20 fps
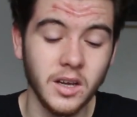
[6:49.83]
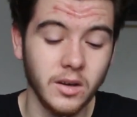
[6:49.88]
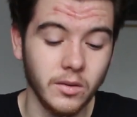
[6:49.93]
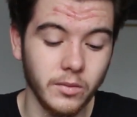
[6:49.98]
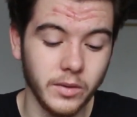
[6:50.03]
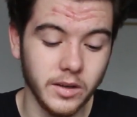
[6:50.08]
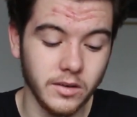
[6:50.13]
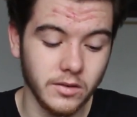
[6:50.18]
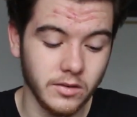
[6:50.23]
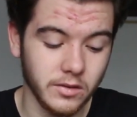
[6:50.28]

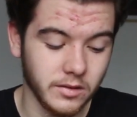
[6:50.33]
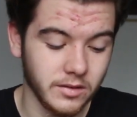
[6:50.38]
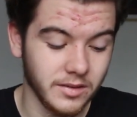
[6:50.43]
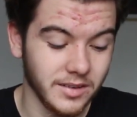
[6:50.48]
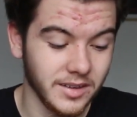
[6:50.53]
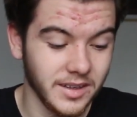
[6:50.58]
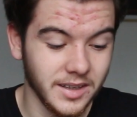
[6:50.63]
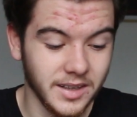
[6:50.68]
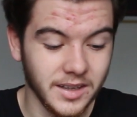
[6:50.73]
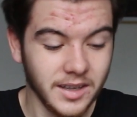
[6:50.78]
which
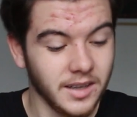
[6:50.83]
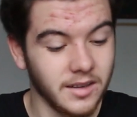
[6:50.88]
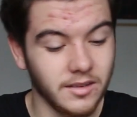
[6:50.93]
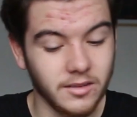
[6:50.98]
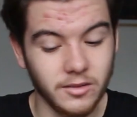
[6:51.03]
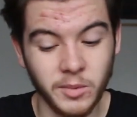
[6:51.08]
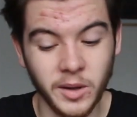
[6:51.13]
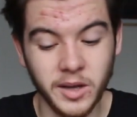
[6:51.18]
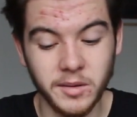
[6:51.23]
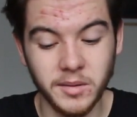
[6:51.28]

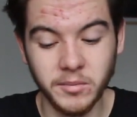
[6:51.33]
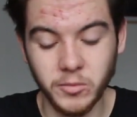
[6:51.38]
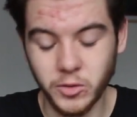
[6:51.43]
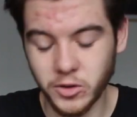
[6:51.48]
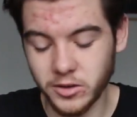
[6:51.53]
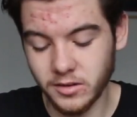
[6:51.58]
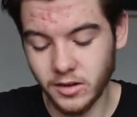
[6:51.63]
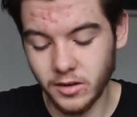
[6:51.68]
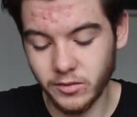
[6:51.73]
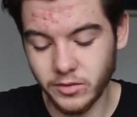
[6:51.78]
Spider-Man
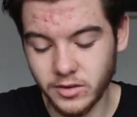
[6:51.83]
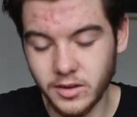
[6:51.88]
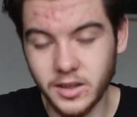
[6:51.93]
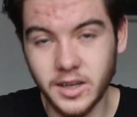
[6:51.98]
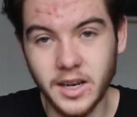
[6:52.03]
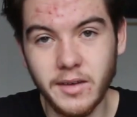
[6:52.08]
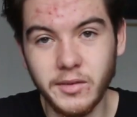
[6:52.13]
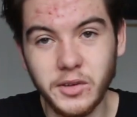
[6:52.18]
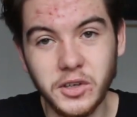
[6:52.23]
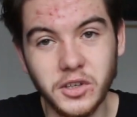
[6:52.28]
would obviously
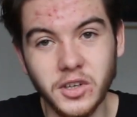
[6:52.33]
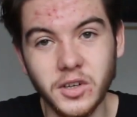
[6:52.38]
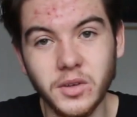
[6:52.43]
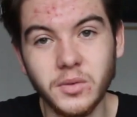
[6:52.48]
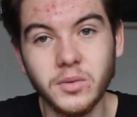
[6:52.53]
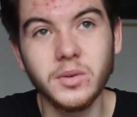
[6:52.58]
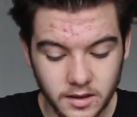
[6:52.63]
never do.